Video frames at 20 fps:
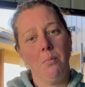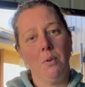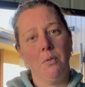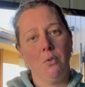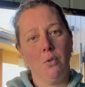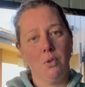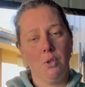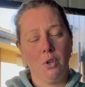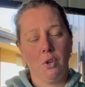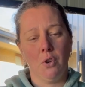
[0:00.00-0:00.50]
We've
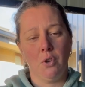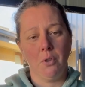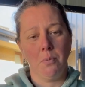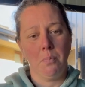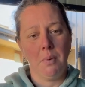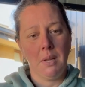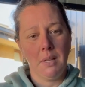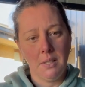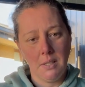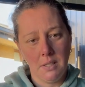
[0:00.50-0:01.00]
also got the
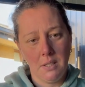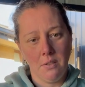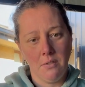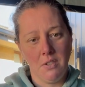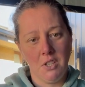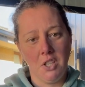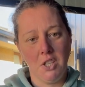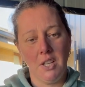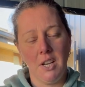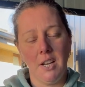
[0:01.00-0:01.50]
pillars of
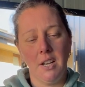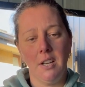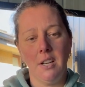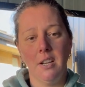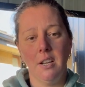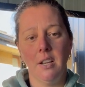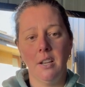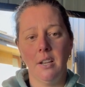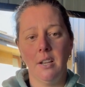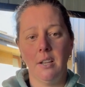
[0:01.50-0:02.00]
the shed,
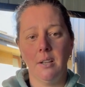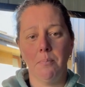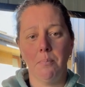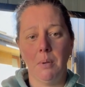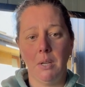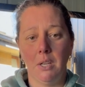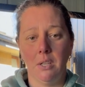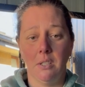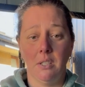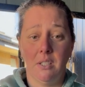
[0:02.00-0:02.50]

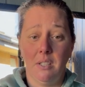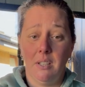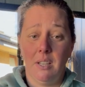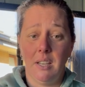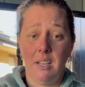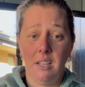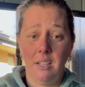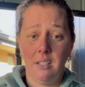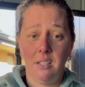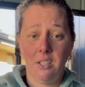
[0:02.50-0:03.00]
because
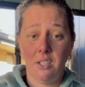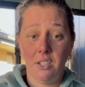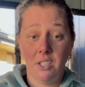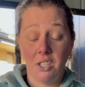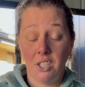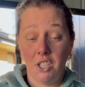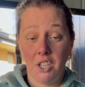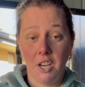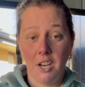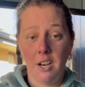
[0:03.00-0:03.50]
it is just a
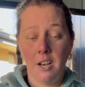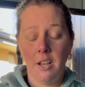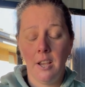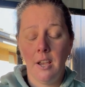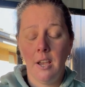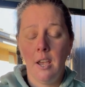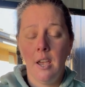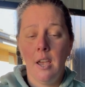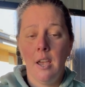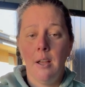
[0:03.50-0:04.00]
shed,
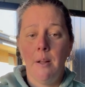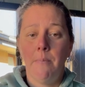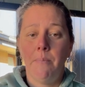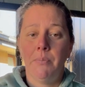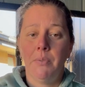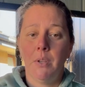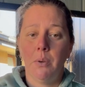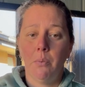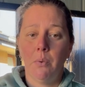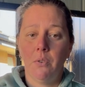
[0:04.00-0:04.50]

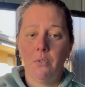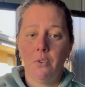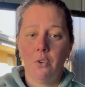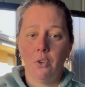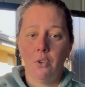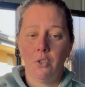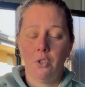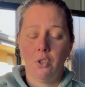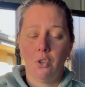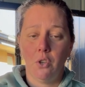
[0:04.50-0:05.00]
that we've
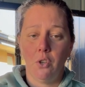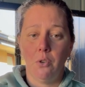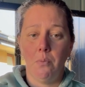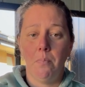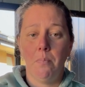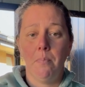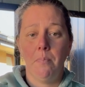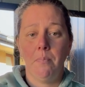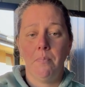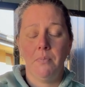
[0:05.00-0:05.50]
got to
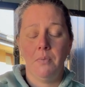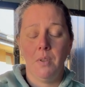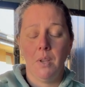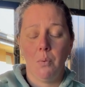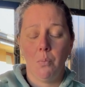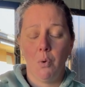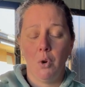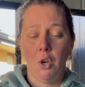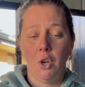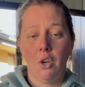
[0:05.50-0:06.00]

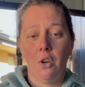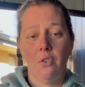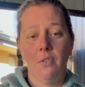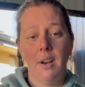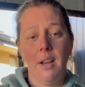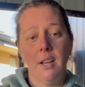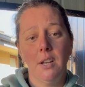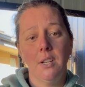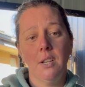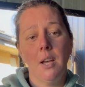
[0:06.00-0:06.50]
work
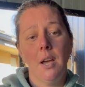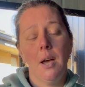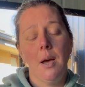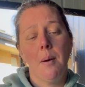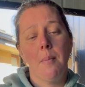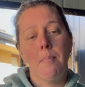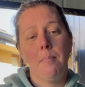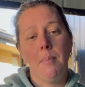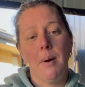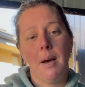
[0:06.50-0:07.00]
around.
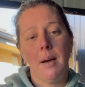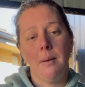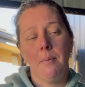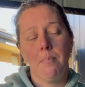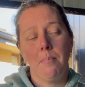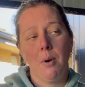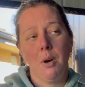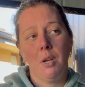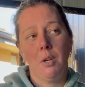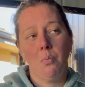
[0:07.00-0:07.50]
But
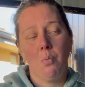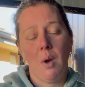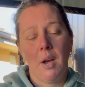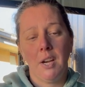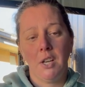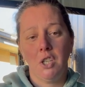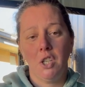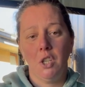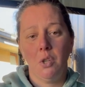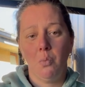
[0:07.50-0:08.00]
by
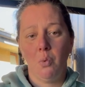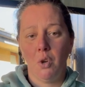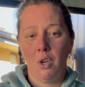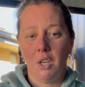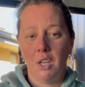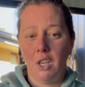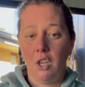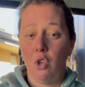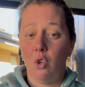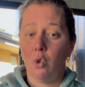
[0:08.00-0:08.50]
actually
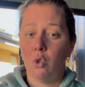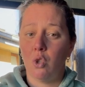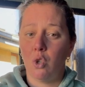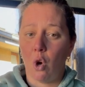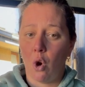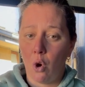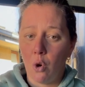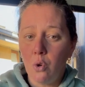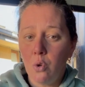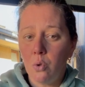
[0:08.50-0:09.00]
working your
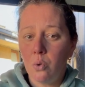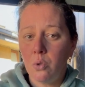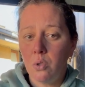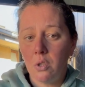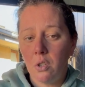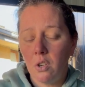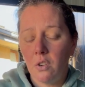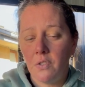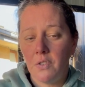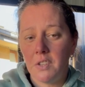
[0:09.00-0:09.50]
total
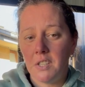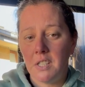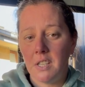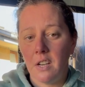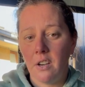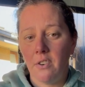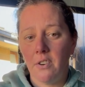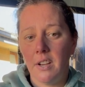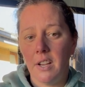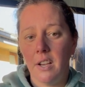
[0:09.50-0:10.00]
surface
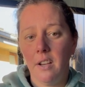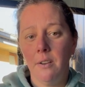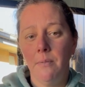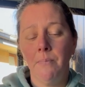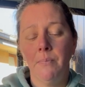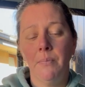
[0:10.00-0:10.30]
area,